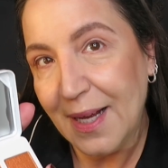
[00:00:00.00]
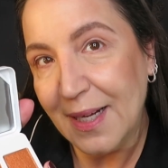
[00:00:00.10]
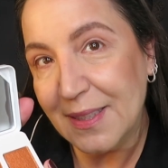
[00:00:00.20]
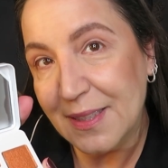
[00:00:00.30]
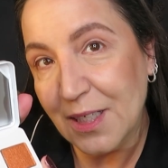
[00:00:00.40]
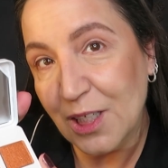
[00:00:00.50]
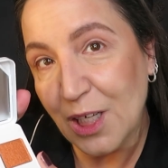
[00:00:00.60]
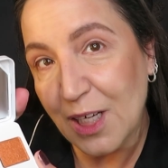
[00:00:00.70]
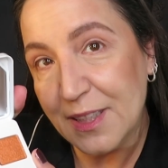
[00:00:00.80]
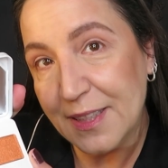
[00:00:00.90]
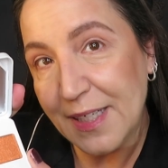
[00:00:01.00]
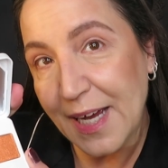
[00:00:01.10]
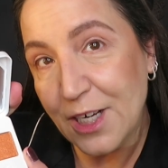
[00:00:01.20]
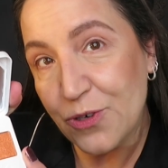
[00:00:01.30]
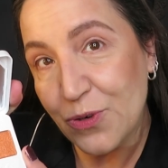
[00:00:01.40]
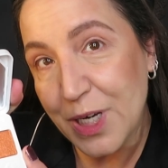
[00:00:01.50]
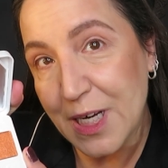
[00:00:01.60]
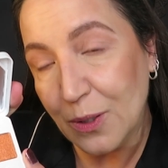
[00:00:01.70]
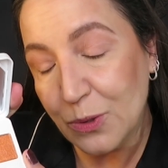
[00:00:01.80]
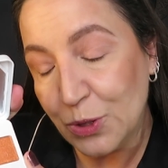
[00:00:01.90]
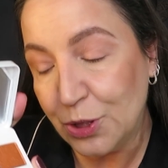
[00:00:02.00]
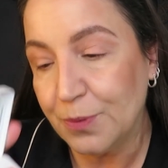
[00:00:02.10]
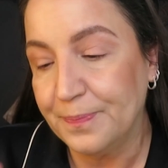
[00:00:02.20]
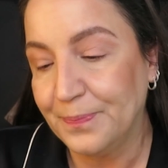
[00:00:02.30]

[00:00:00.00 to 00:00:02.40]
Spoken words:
it's the Glossier Trios.